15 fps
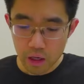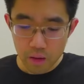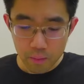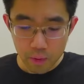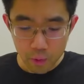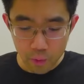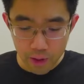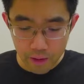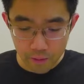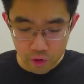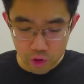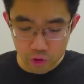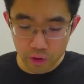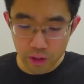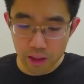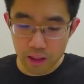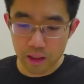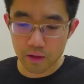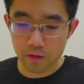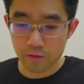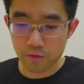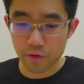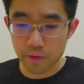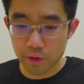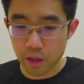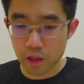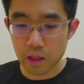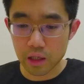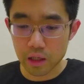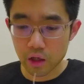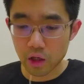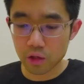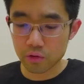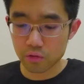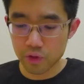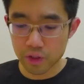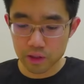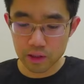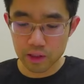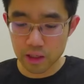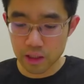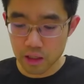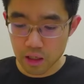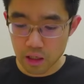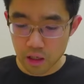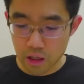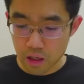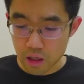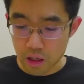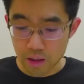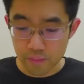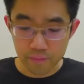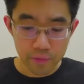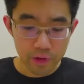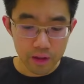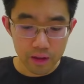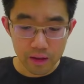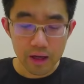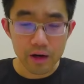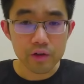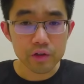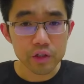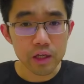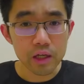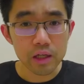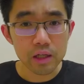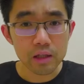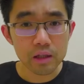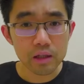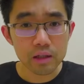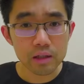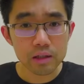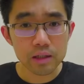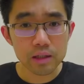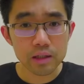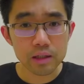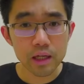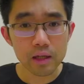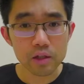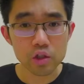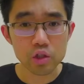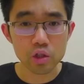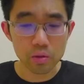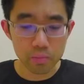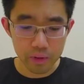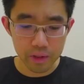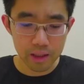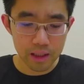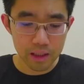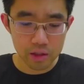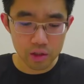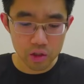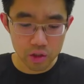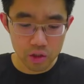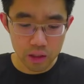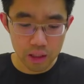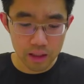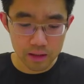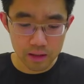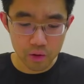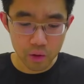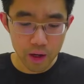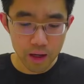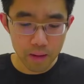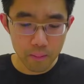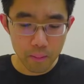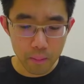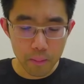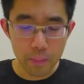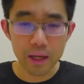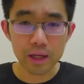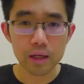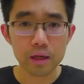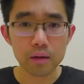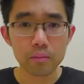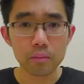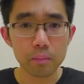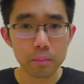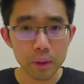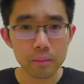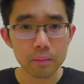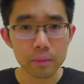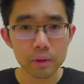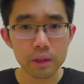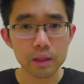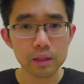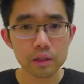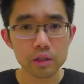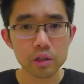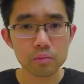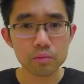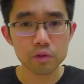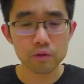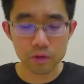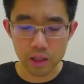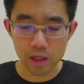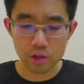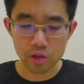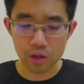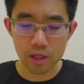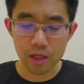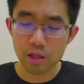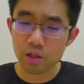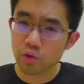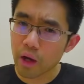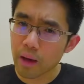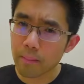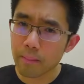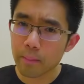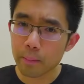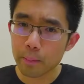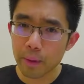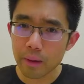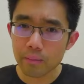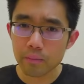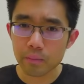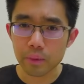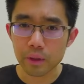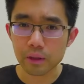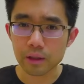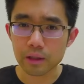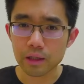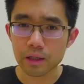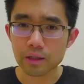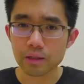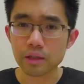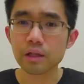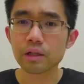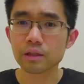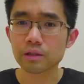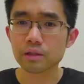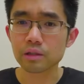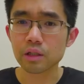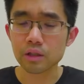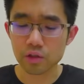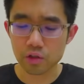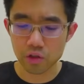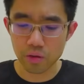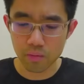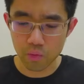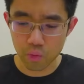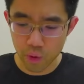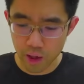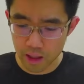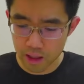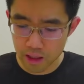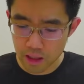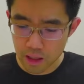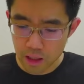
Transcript: but when I was stringing it very early on recently, there is a texture, but then it's quite a big bump in terms of texture. It is quite bumpy in some way.